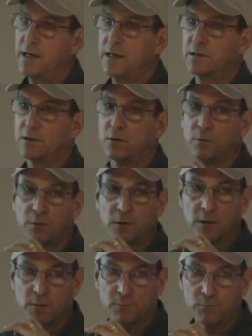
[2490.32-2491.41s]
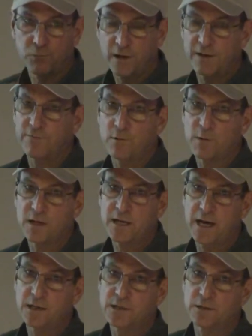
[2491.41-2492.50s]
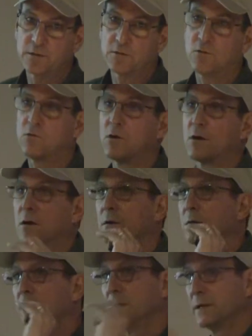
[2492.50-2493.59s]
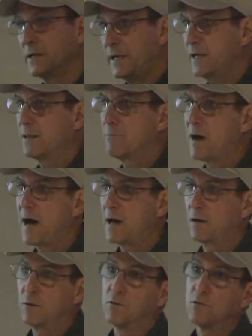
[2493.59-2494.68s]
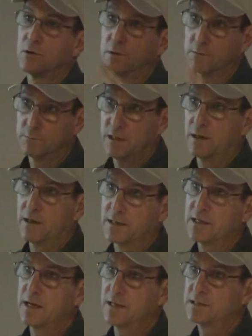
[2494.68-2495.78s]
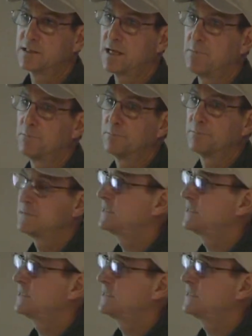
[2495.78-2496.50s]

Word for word: either pre-fermentation or in the bottle or you know at, at some